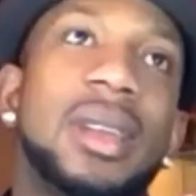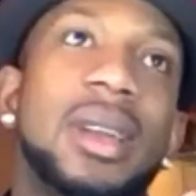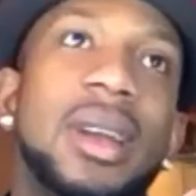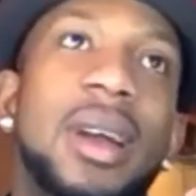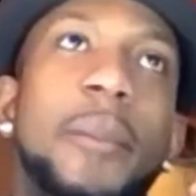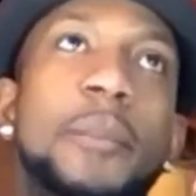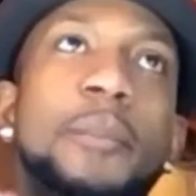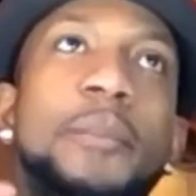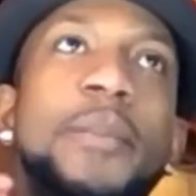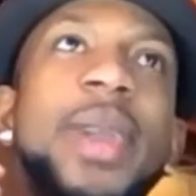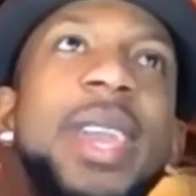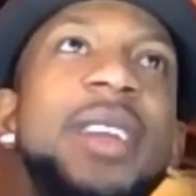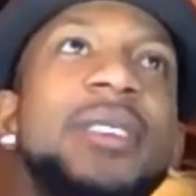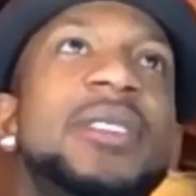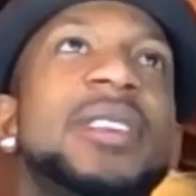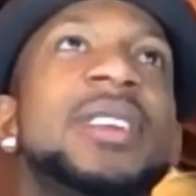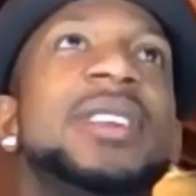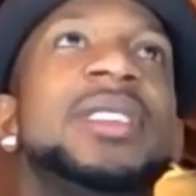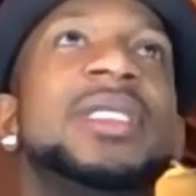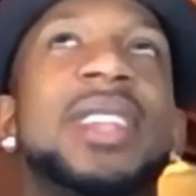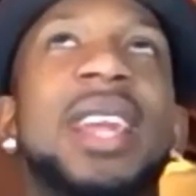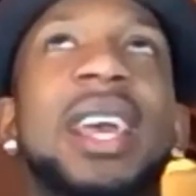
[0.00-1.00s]

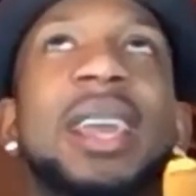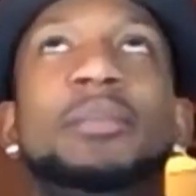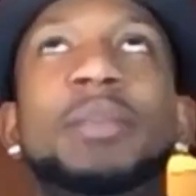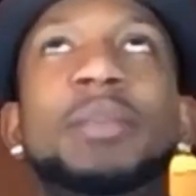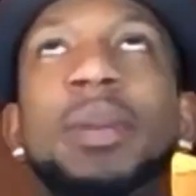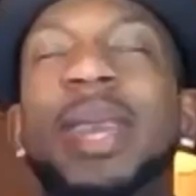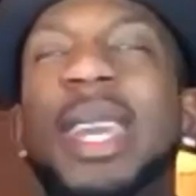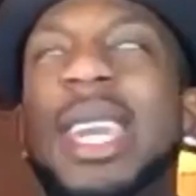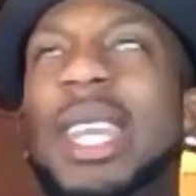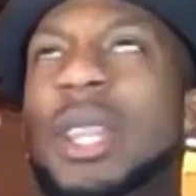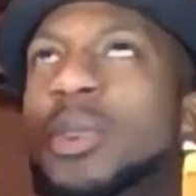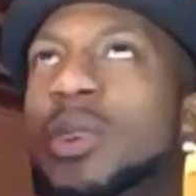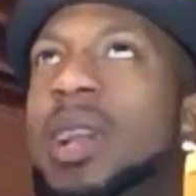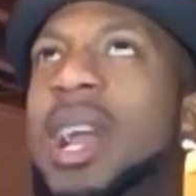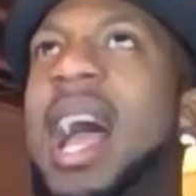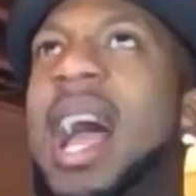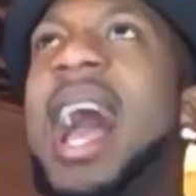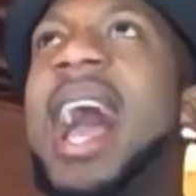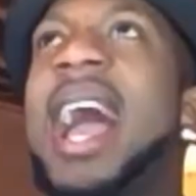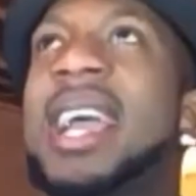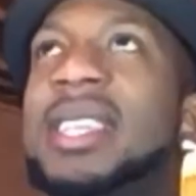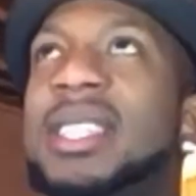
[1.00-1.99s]
appearance, like people eat with their
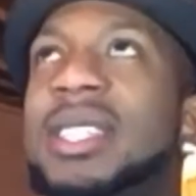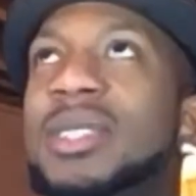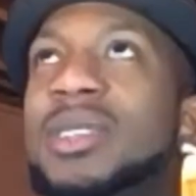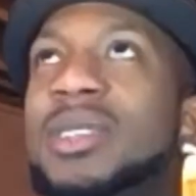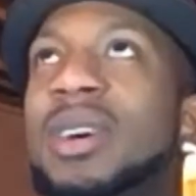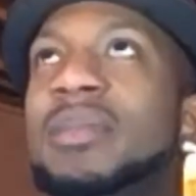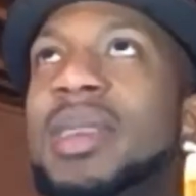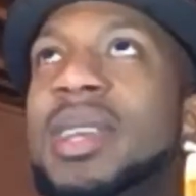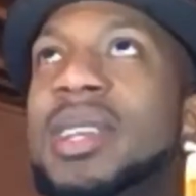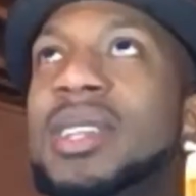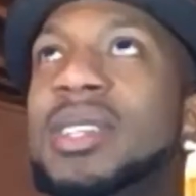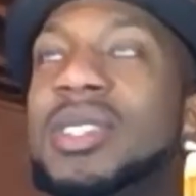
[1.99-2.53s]
eyes, you know what I mean?